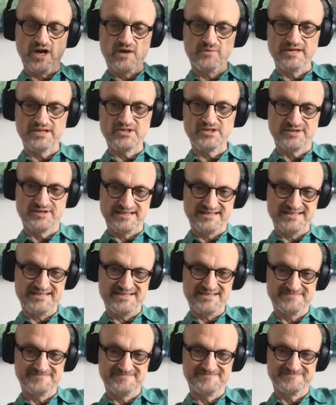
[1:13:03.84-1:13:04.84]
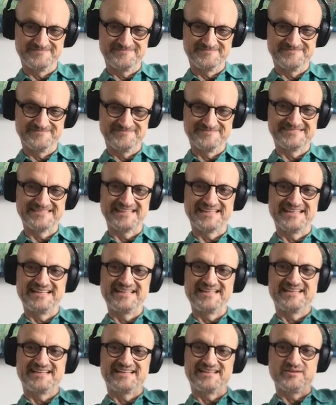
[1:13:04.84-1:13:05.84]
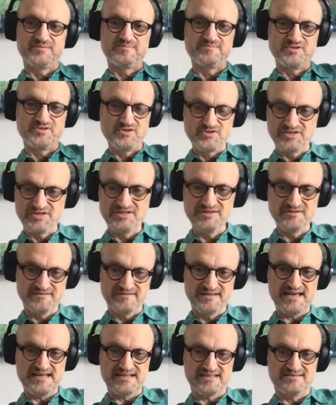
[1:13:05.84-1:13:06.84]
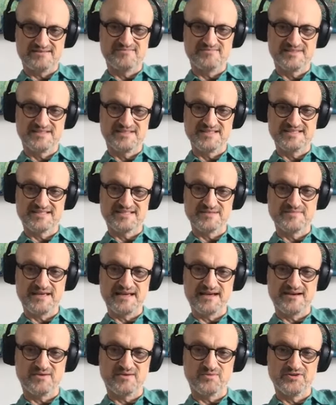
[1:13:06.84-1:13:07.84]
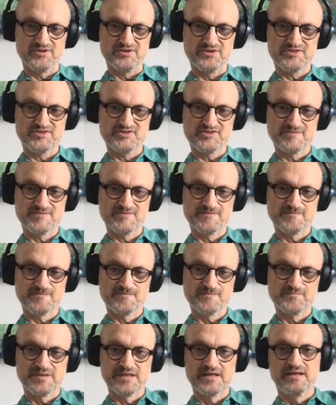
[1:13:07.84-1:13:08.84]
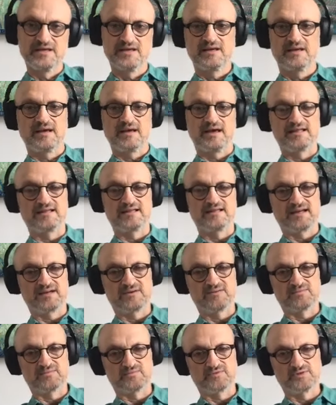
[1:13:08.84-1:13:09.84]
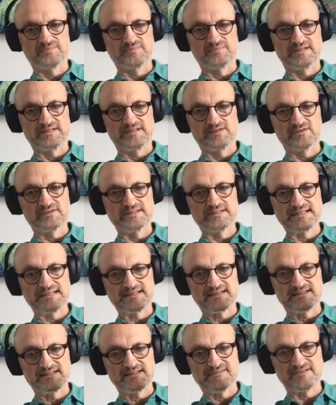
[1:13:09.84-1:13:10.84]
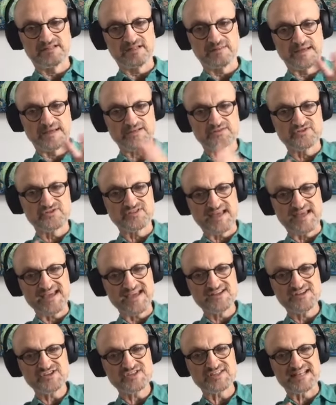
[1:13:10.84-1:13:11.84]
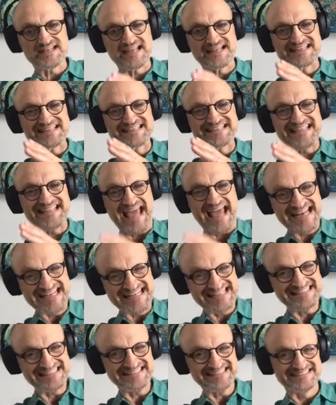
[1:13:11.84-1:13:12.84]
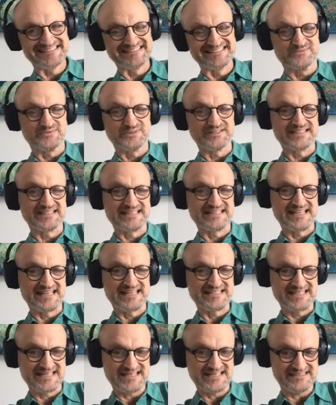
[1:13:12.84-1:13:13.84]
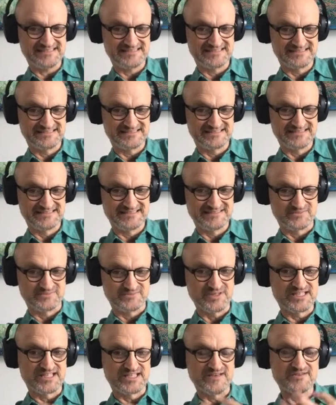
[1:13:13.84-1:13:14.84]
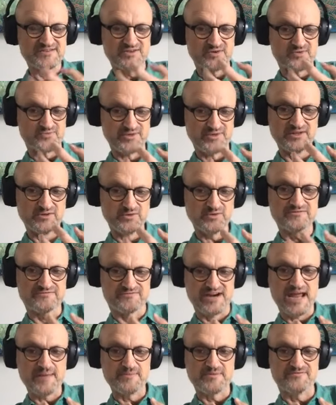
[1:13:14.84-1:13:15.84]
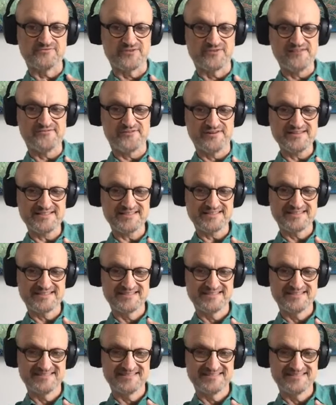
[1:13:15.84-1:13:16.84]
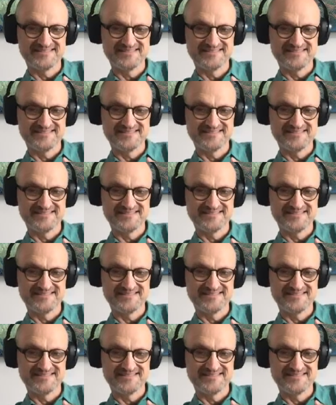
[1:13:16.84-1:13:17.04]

why we are triggered, the beauty of that system, how it works. And then we'll be looking at the developmental stages and understanding what the needs are, which gives you a really good frame of reference.